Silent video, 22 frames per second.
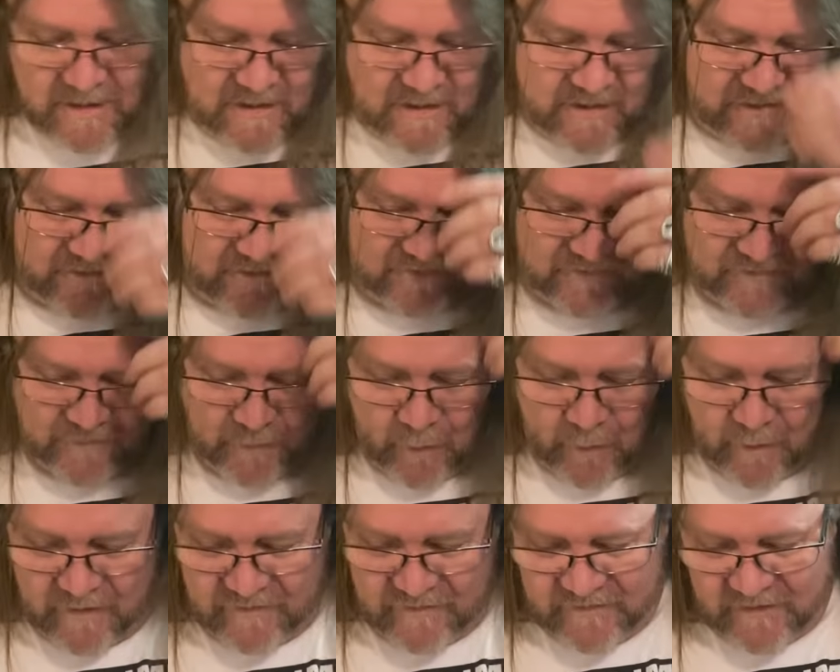there's
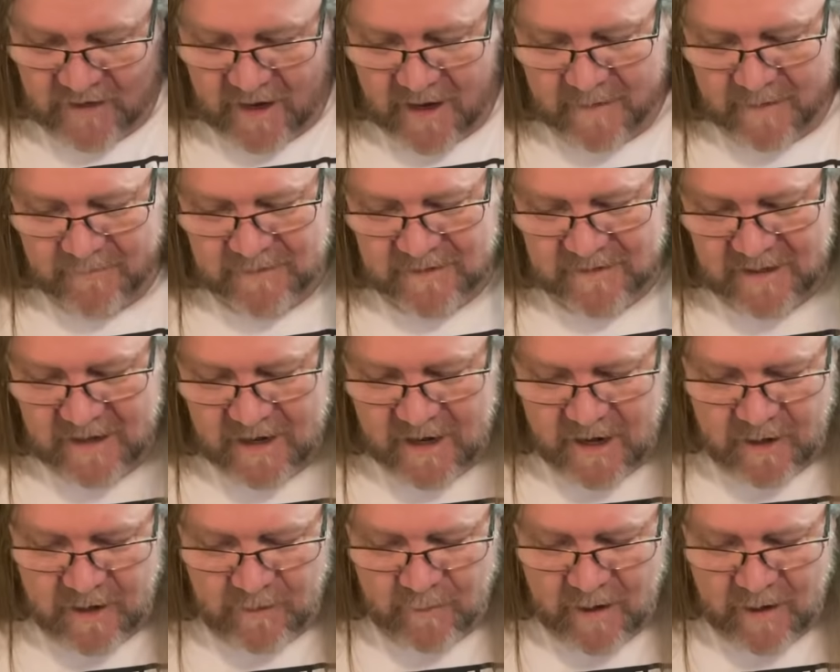swords up in the
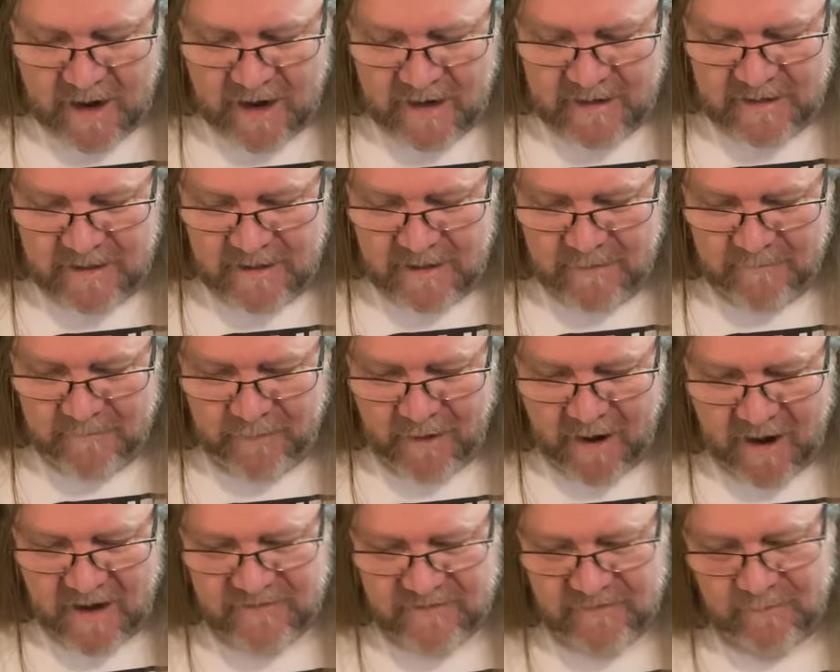air right here,
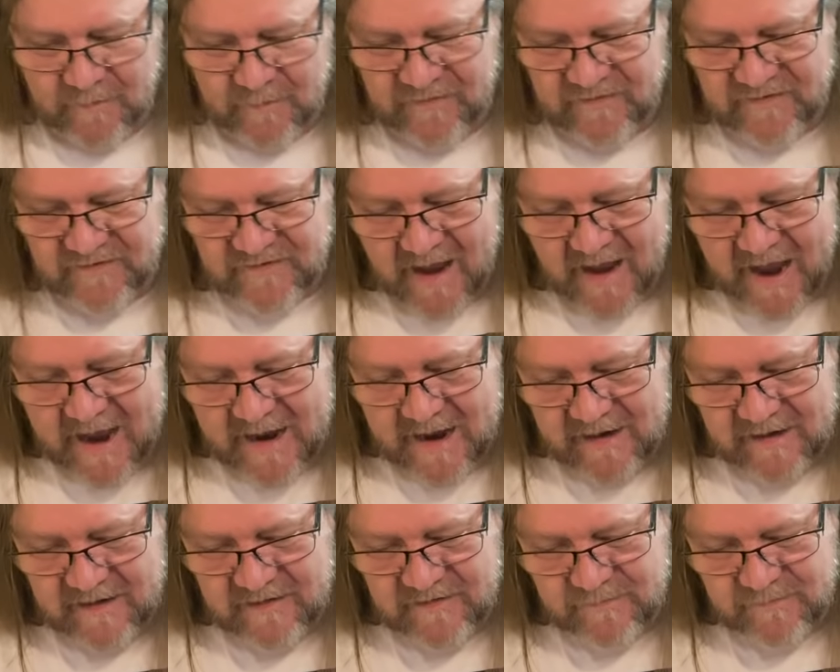impossible
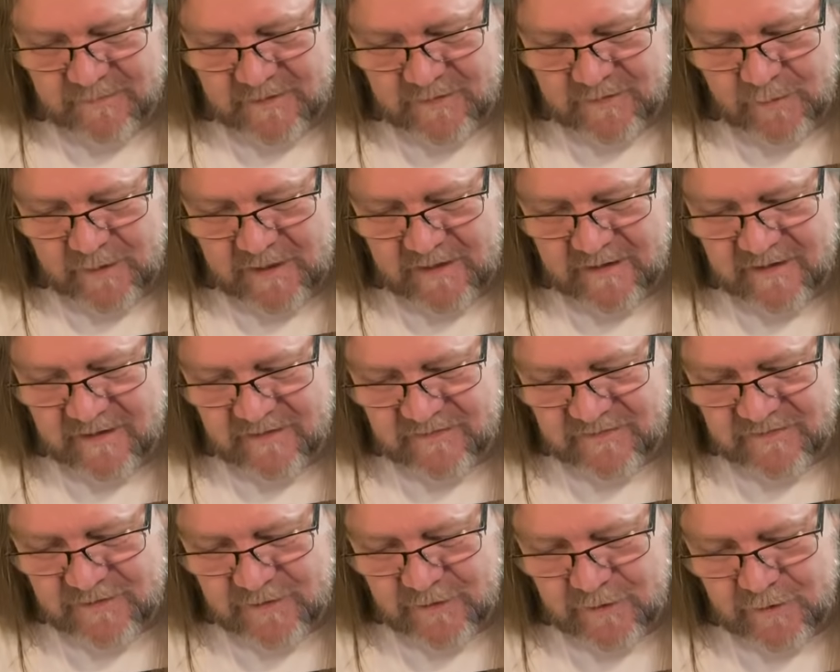silence between these
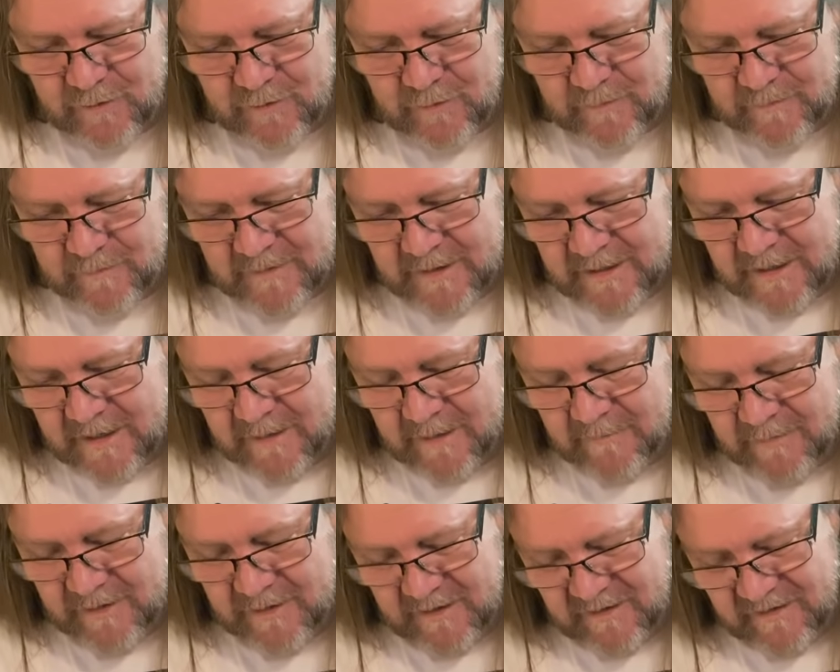two.
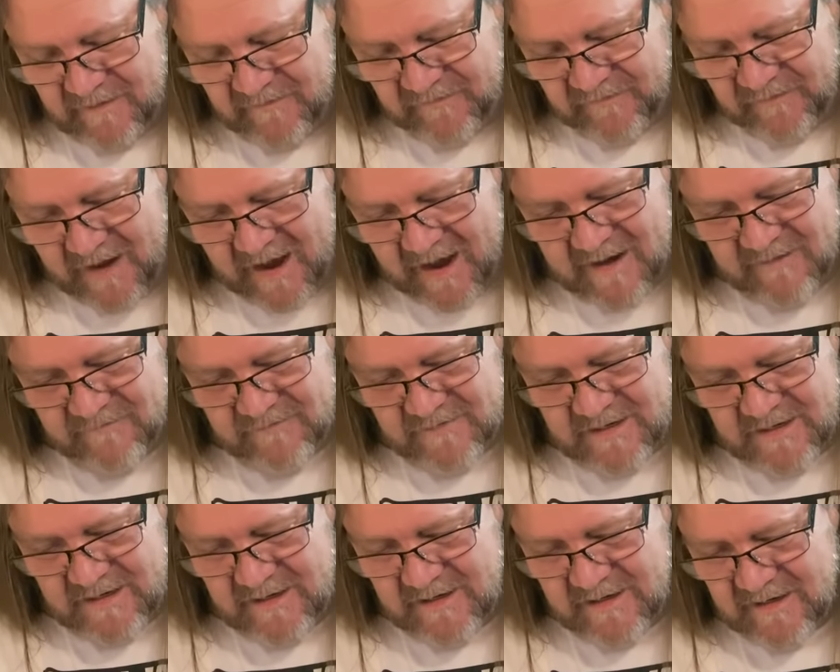But in the
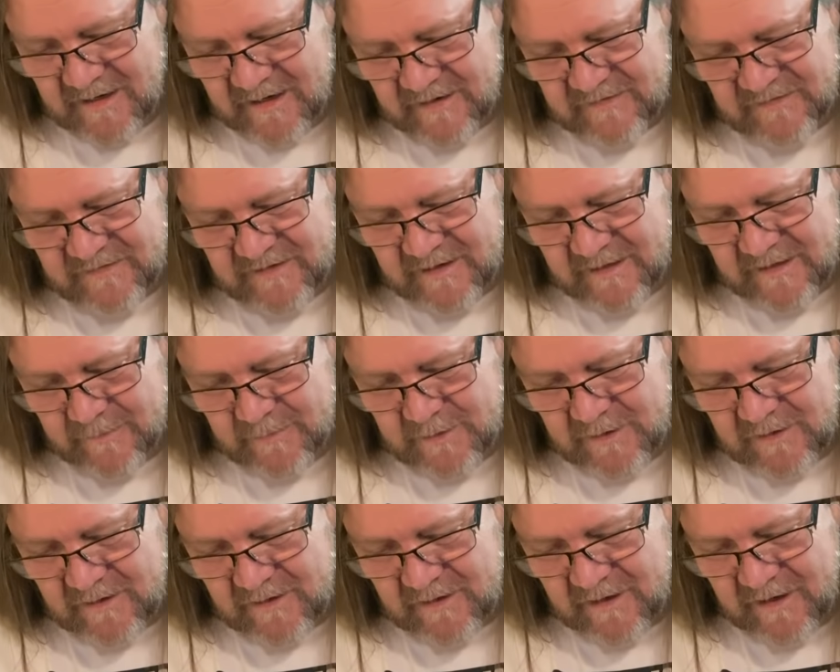5D, I see
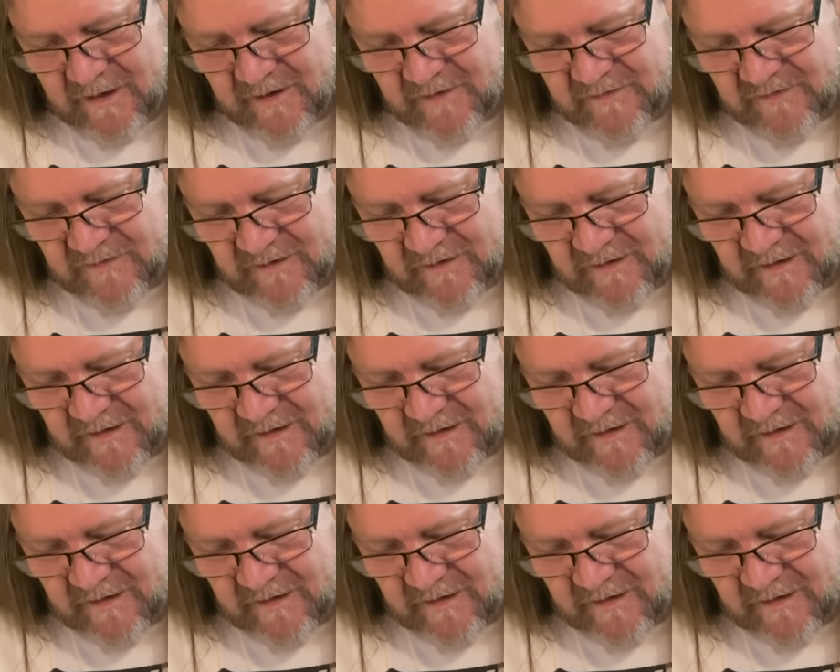communication